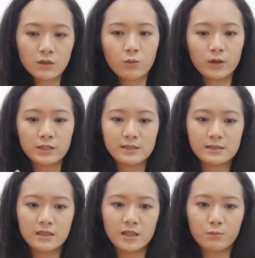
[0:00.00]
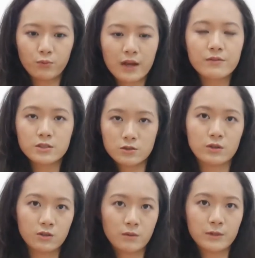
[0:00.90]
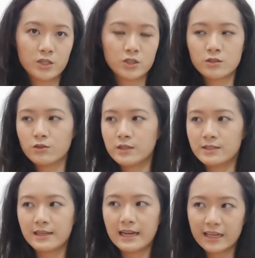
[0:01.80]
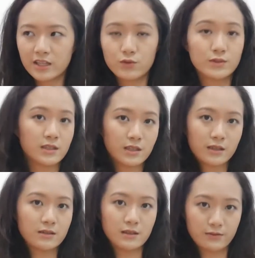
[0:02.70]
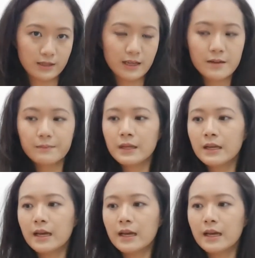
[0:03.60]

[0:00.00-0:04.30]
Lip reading: One is the private student accommodation, so things like IQ City and stuff like that.